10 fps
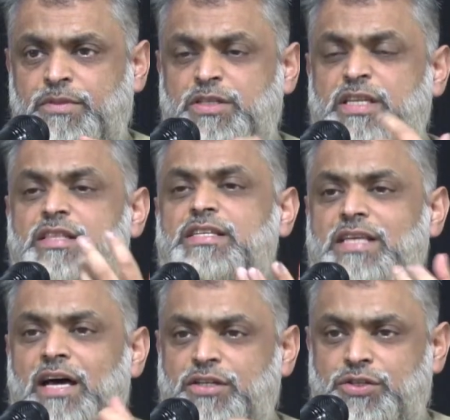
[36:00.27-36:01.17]
to see this
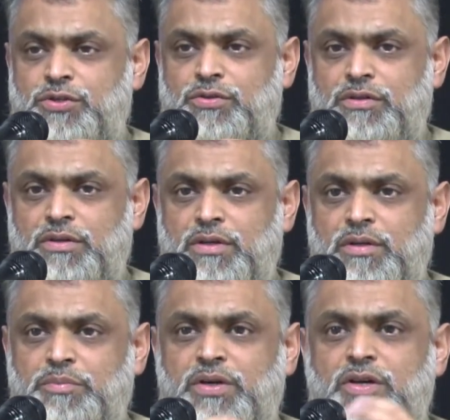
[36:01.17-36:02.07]
attitude,
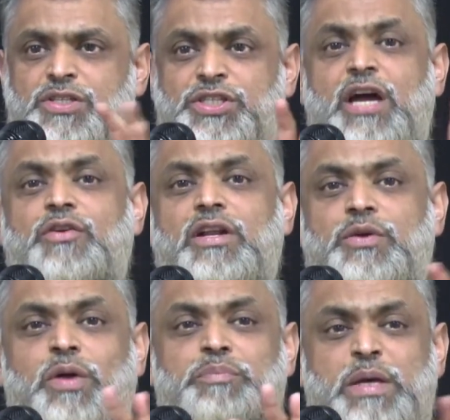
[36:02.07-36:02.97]
because generally
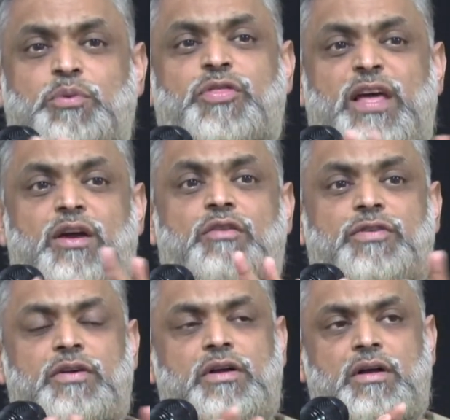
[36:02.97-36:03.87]
when people think
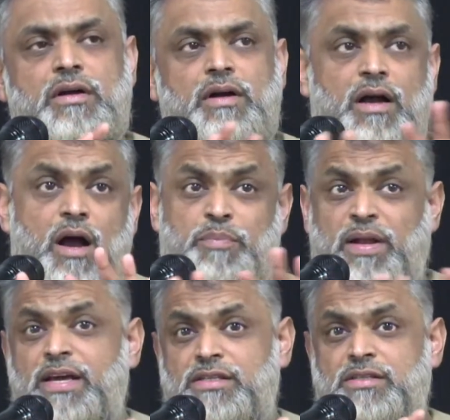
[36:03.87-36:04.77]
of a
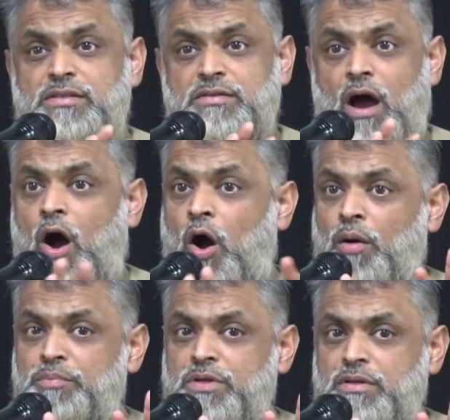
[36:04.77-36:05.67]
place
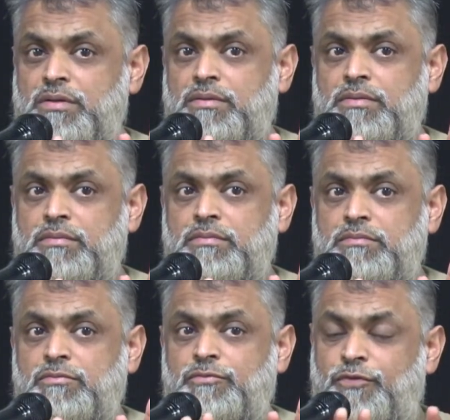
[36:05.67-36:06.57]
armed,
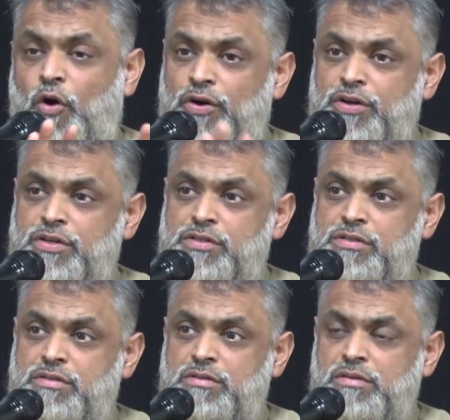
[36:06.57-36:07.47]

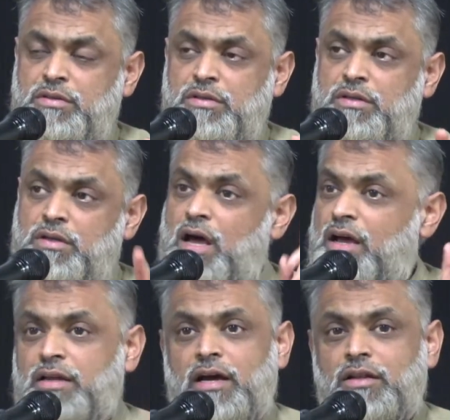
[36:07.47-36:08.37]
foreigners, La
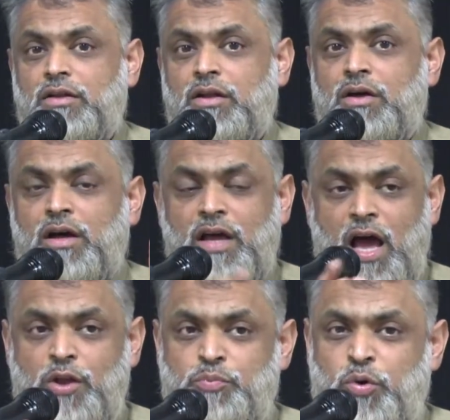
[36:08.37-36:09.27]
ilaha
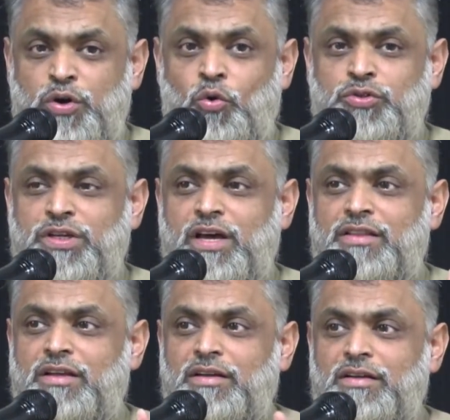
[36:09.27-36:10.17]
illallah, and you put it all
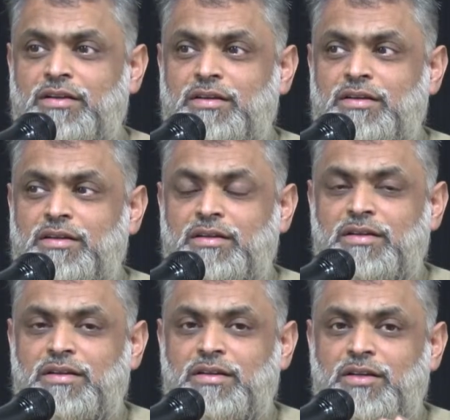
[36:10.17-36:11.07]
together,
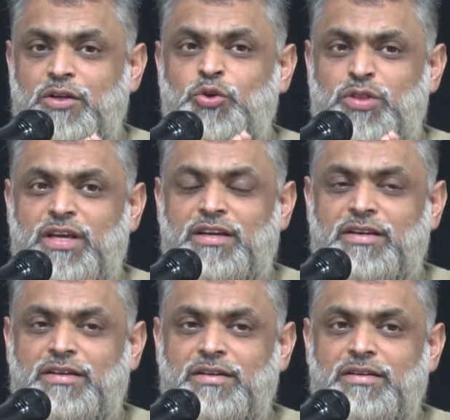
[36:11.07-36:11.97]
you
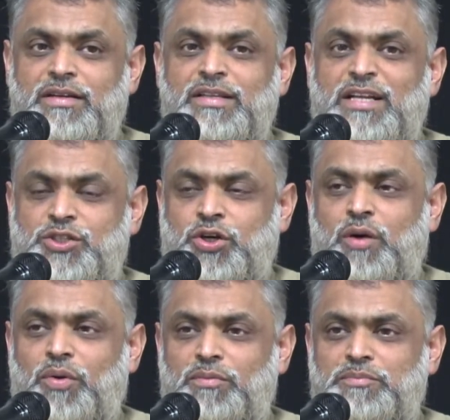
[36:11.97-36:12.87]
think that's trouble.